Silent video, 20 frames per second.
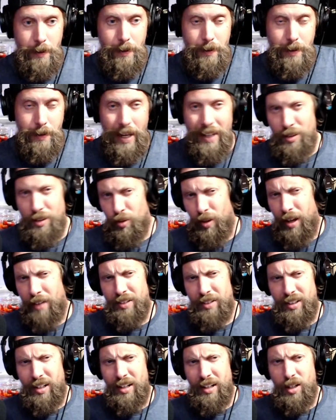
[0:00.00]
Uh, I do
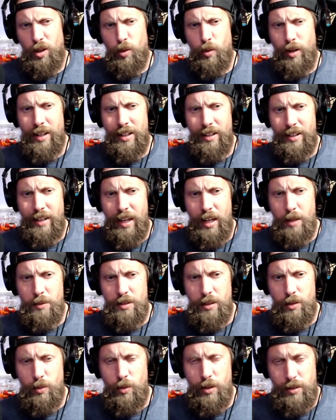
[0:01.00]
have a lot of graded
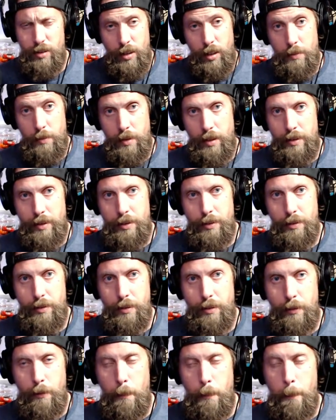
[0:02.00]
games that are worth a lot of money
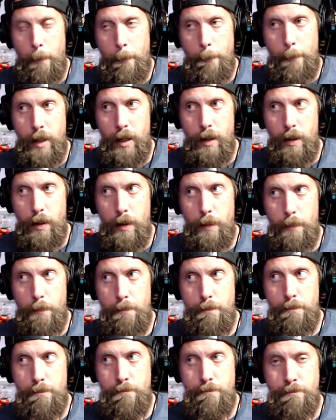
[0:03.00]
too, though.
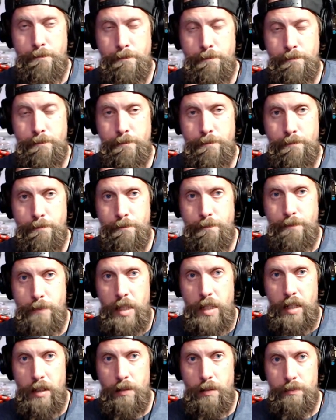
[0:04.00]
Um,
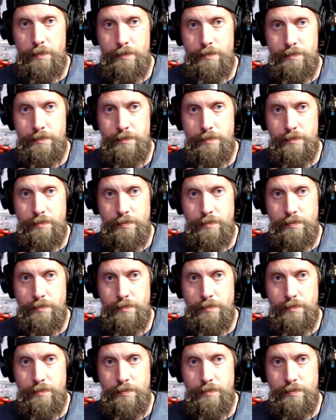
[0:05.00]
you know,